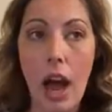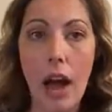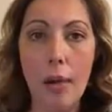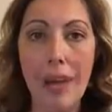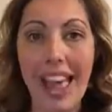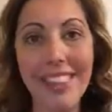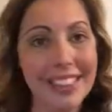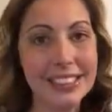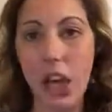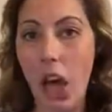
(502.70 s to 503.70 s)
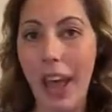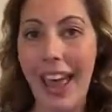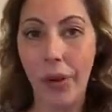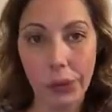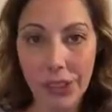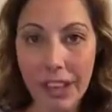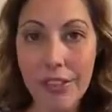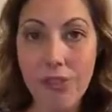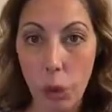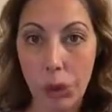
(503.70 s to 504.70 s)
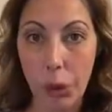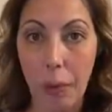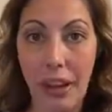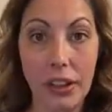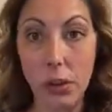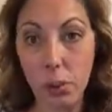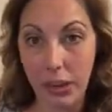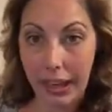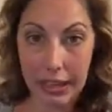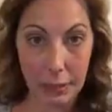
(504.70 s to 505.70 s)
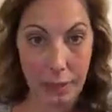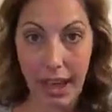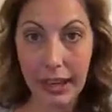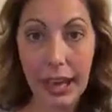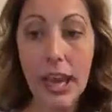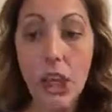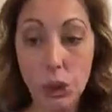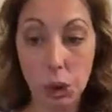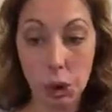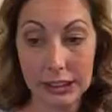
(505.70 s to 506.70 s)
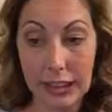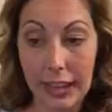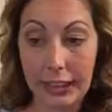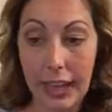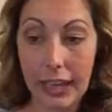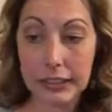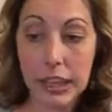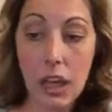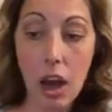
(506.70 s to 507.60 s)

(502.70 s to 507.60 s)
And that's not healthy for your body. You will gain it back just like that.